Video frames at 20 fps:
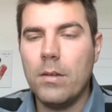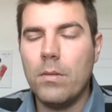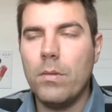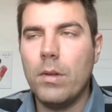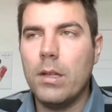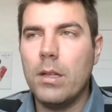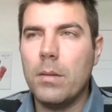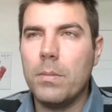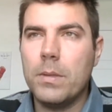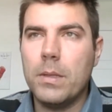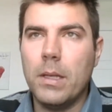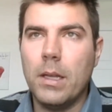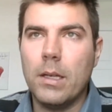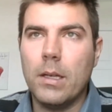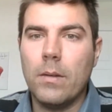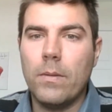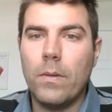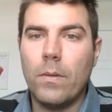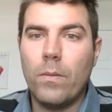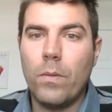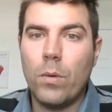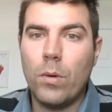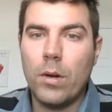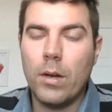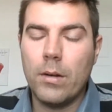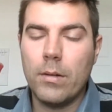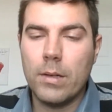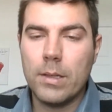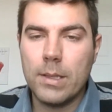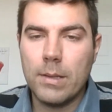We ended up selling it for
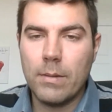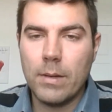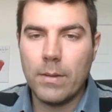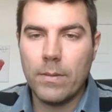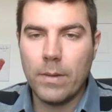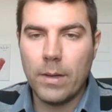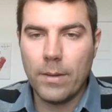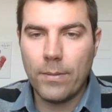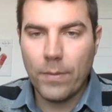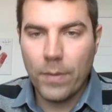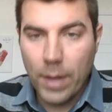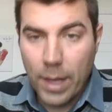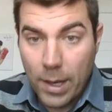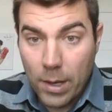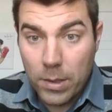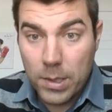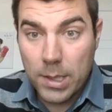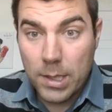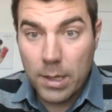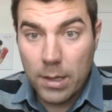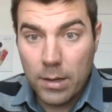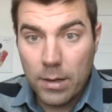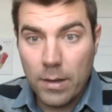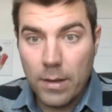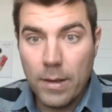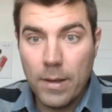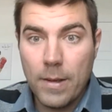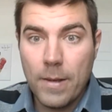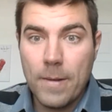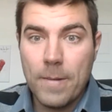$475,000.
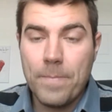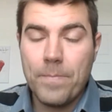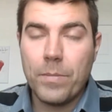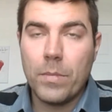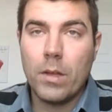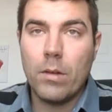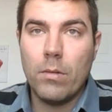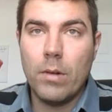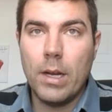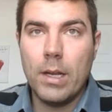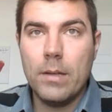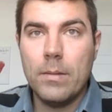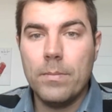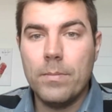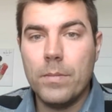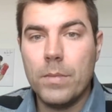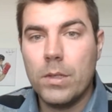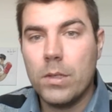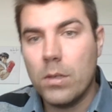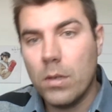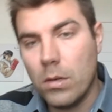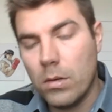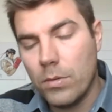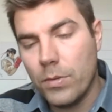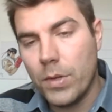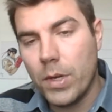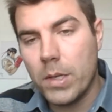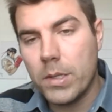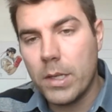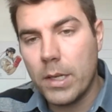right? So
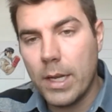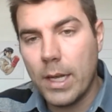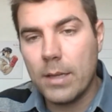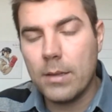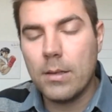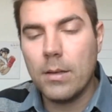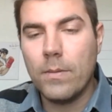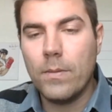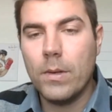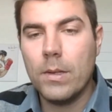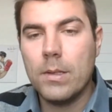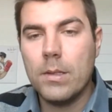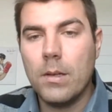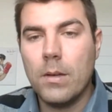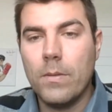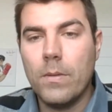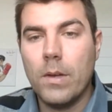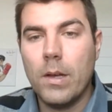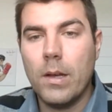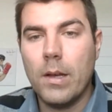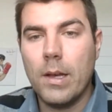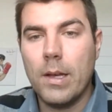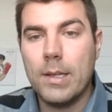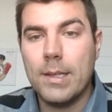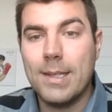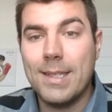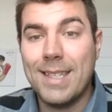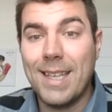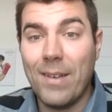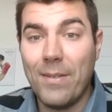there's a net difference of
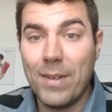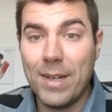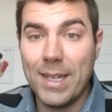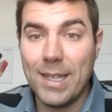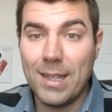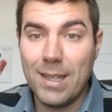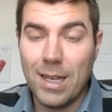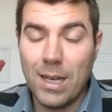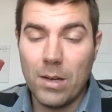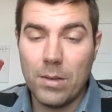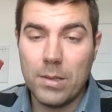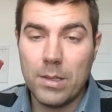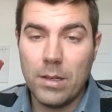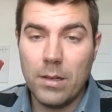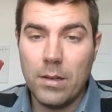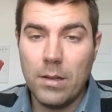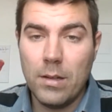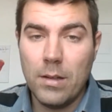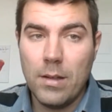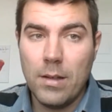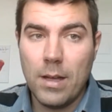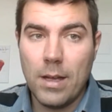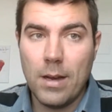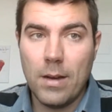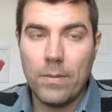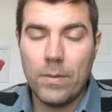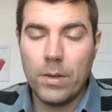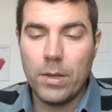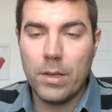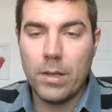70,000
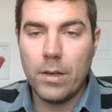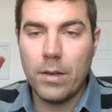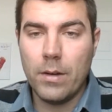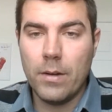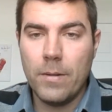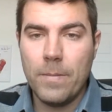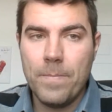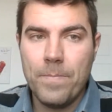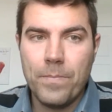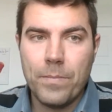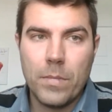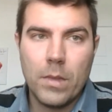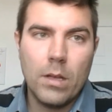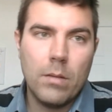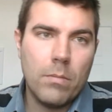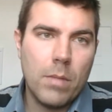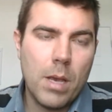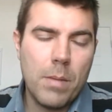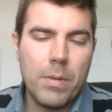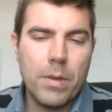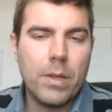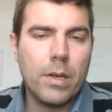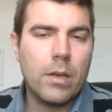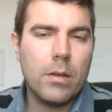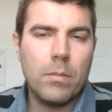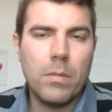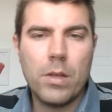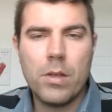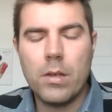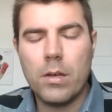after a year. Maybe the
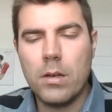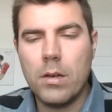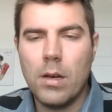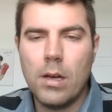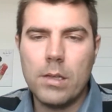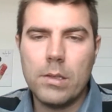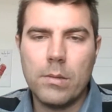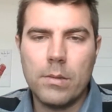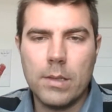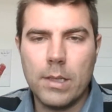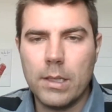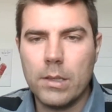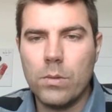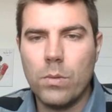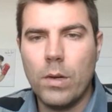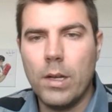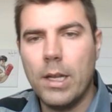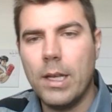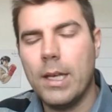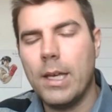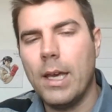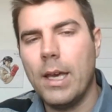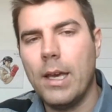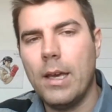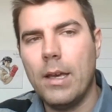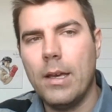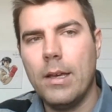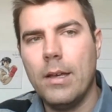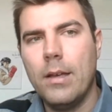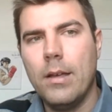commission cost was like
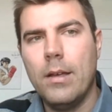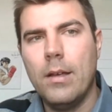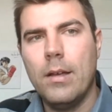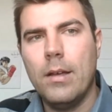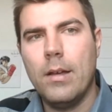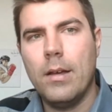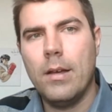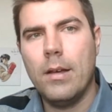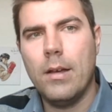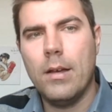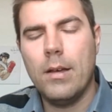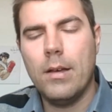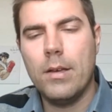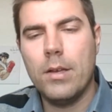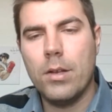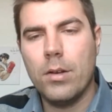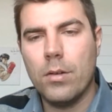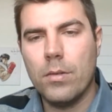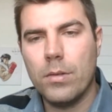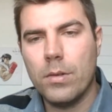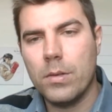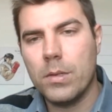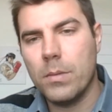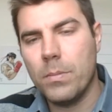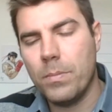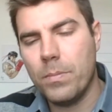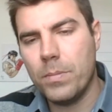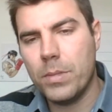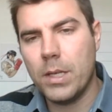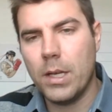20K. There's a
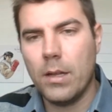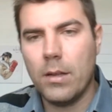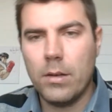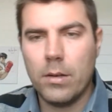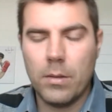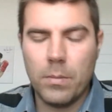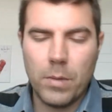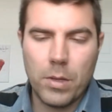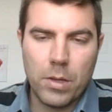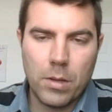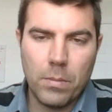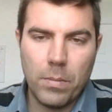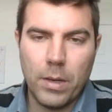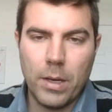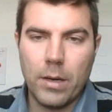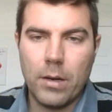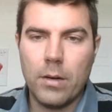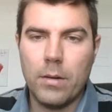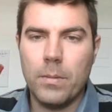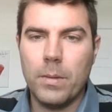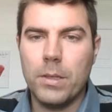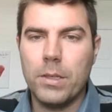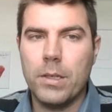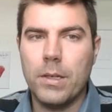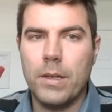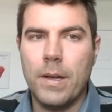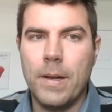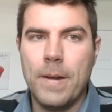seller commission, buyer commission.